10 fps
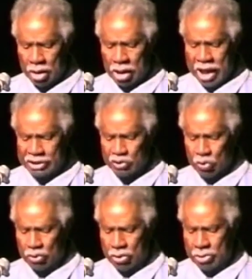Haiti
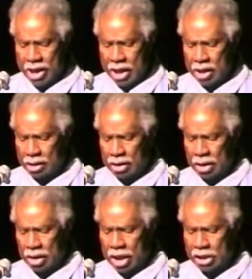will remain
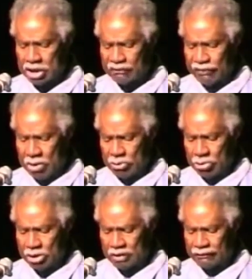in the
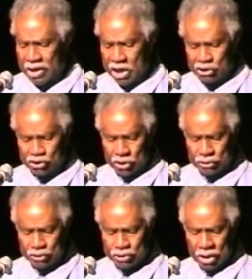firmament of
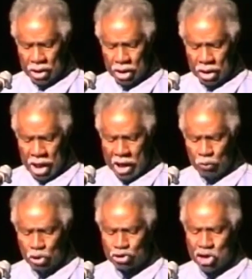nations and
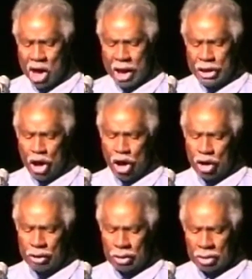will shine
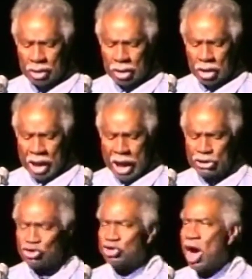on
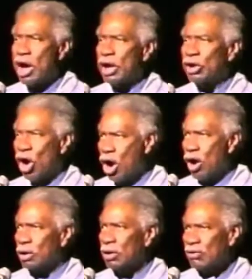and shine
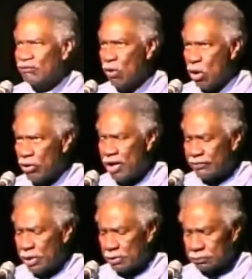on forever.